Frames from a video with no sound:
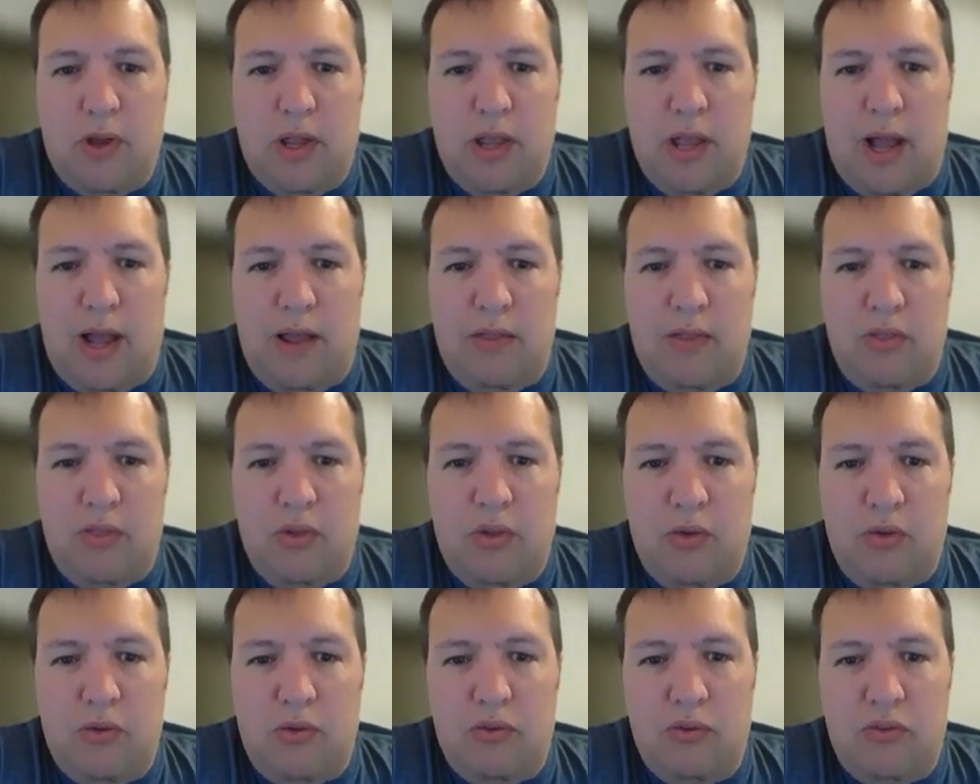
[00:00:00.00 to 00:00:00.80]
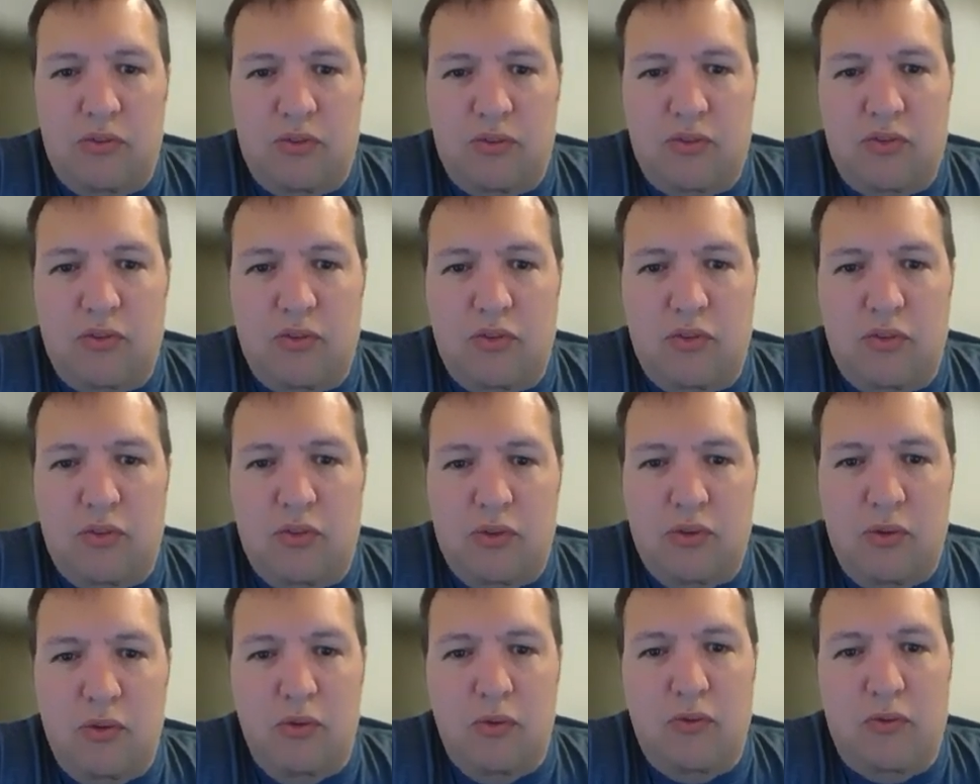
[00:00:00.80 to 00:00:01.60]
got those
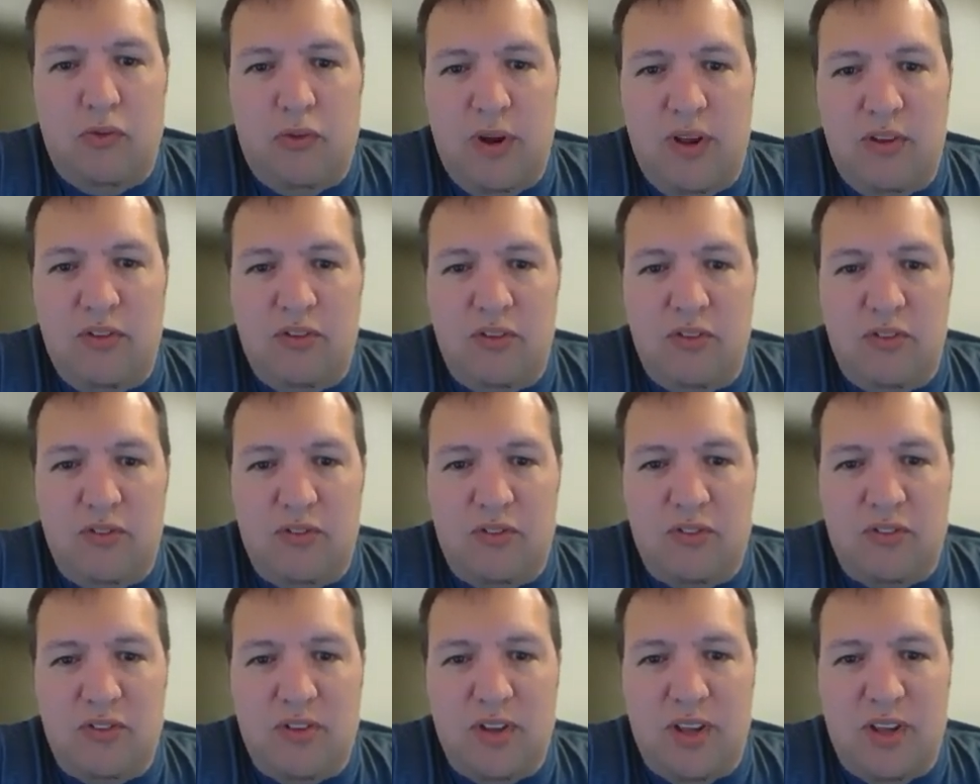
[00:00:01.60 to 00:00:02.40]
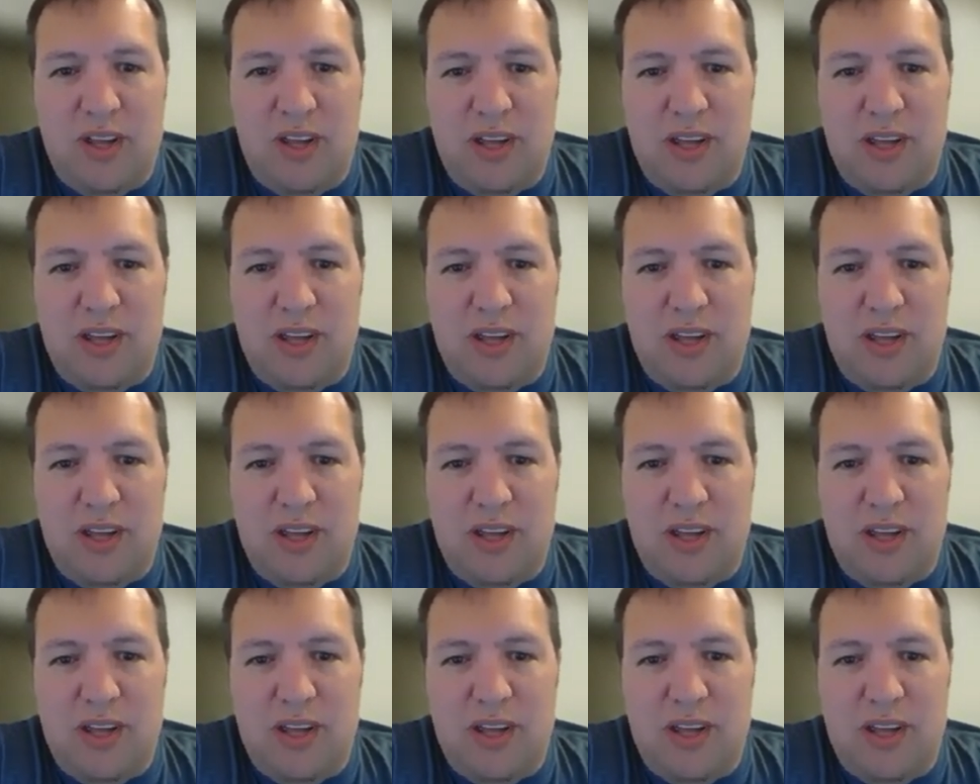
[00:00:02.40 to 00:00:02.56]
two phrases